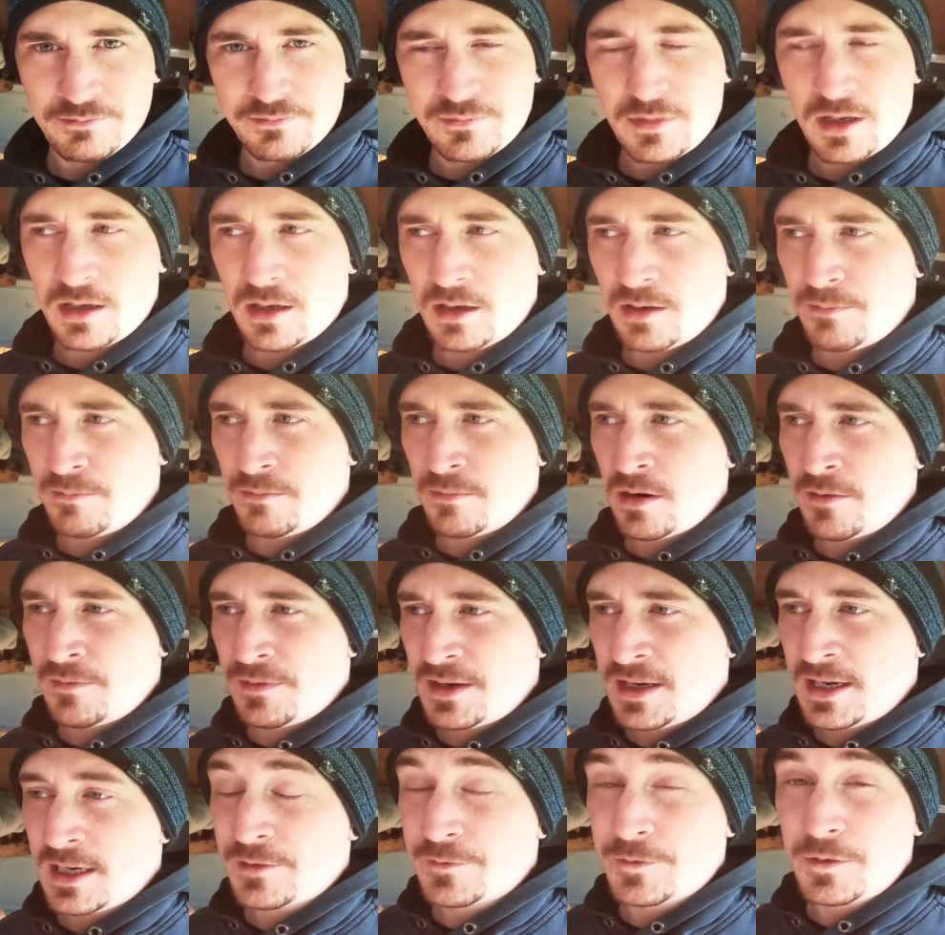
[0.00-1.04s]
Over the
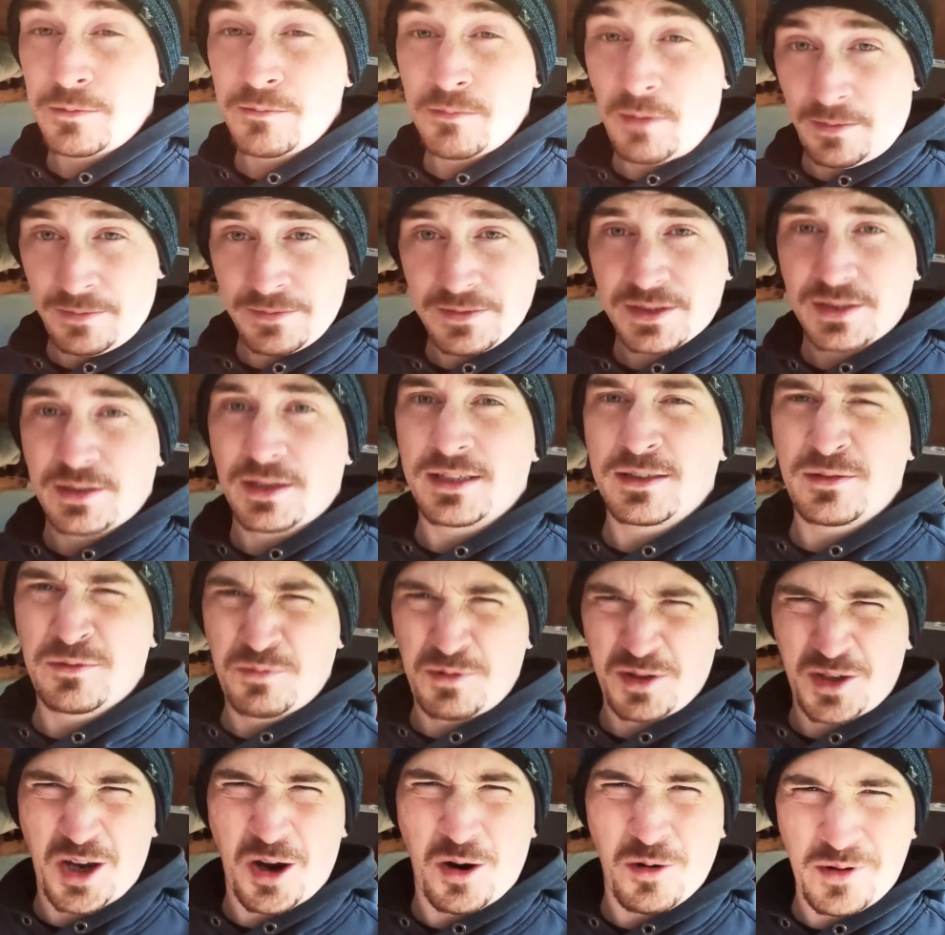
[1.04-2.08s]
next few months, as
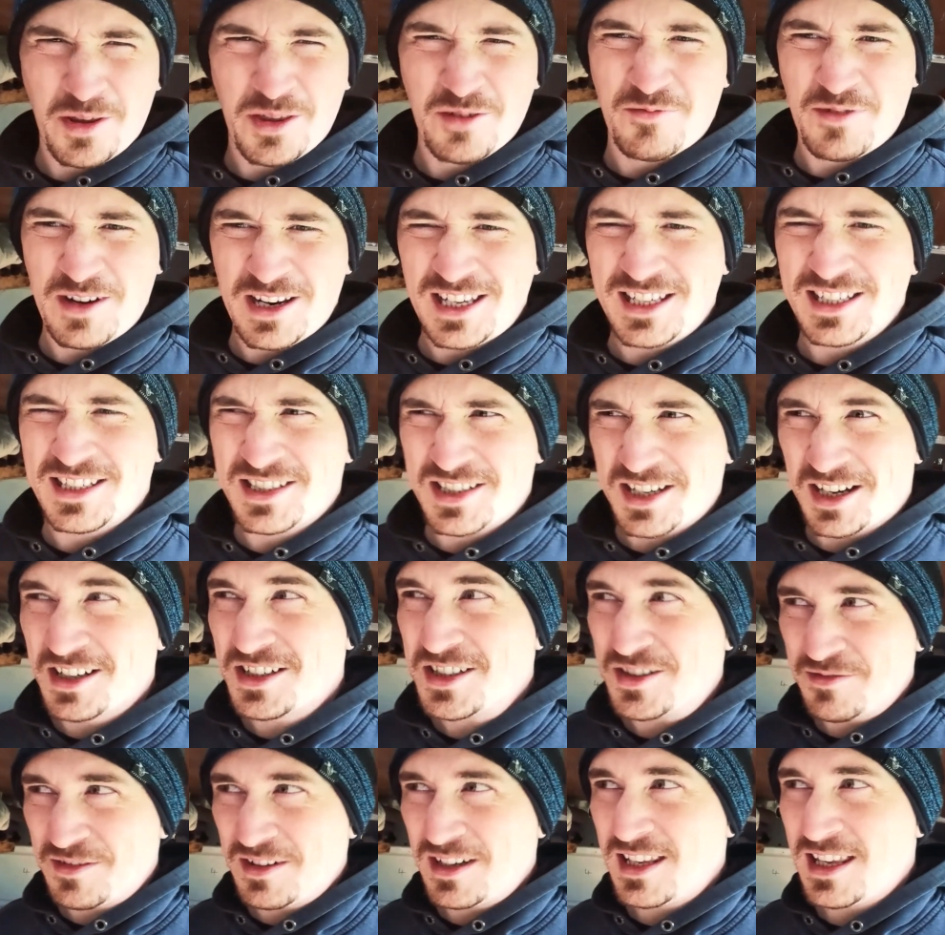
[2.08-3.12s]
the cold weather really
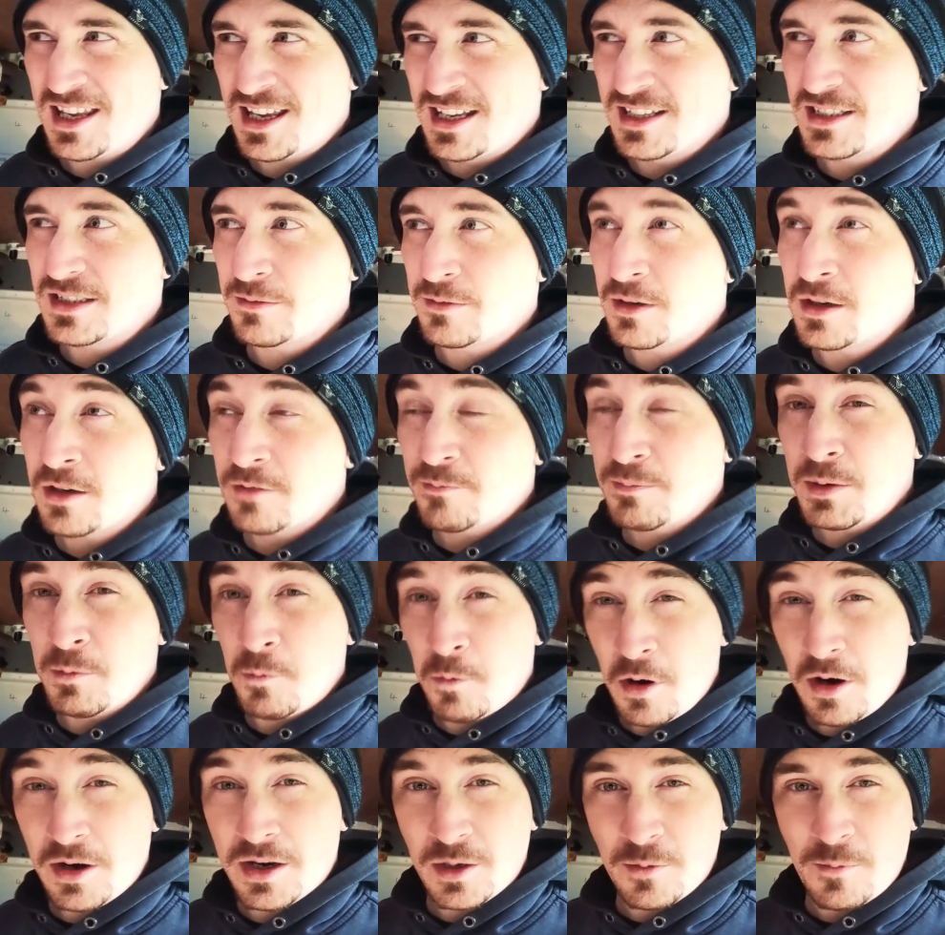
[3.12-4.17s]
sucks and really hits, I'm going to be
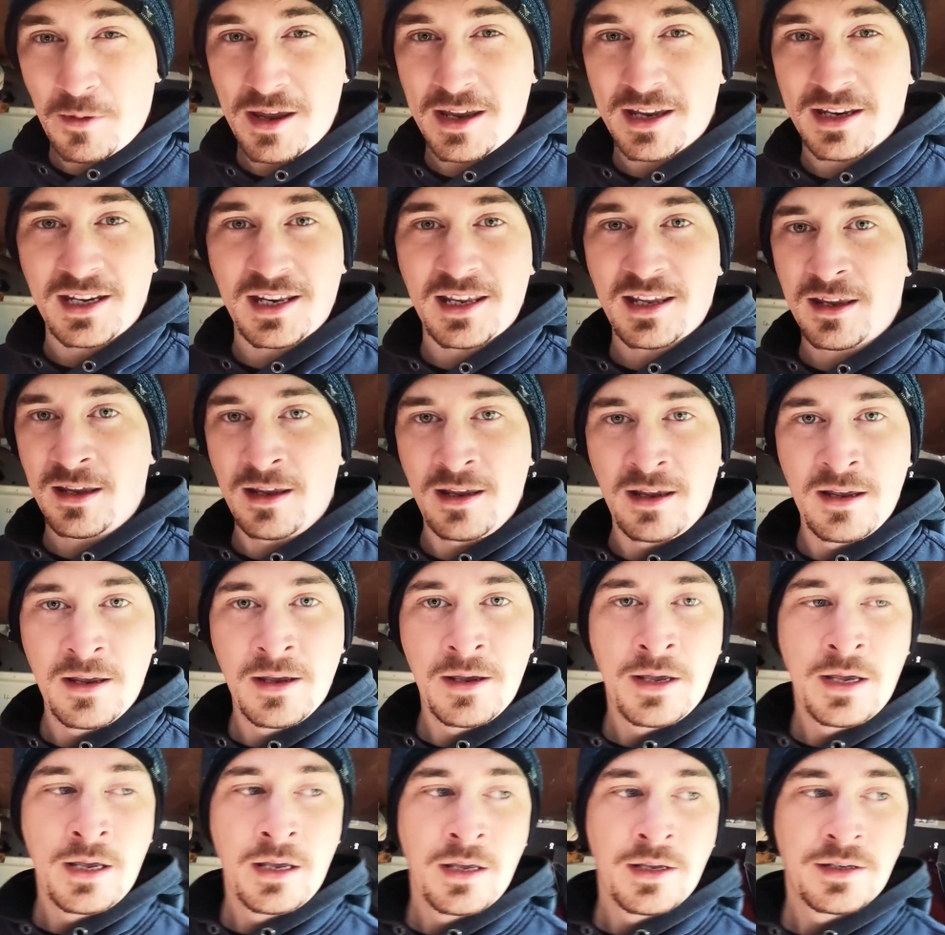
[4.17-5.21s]
working away in here
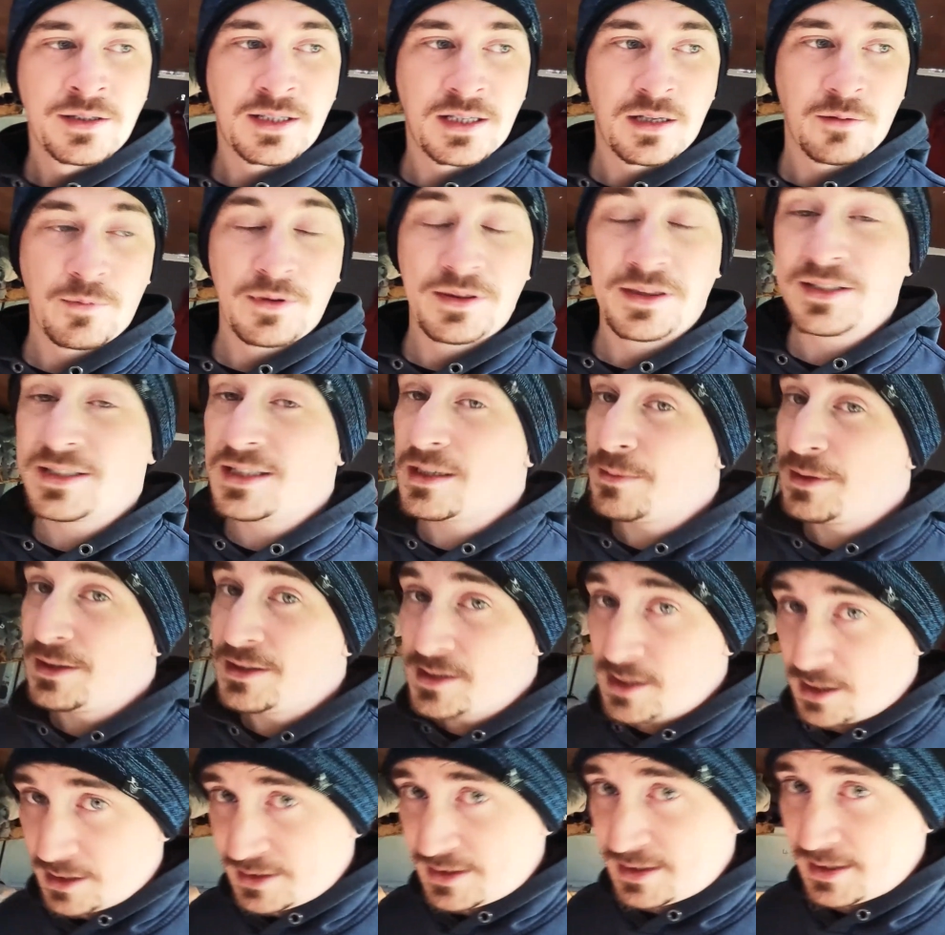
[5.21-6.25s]
so that when the summer
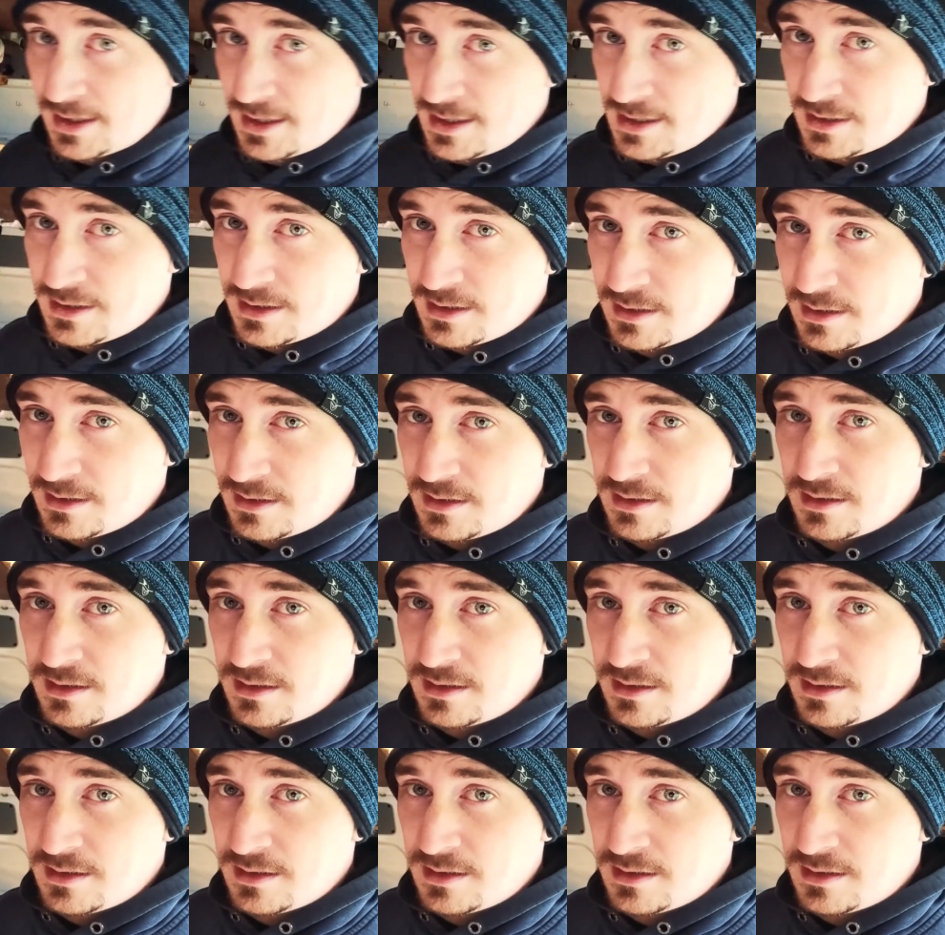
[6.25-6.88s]
does hit,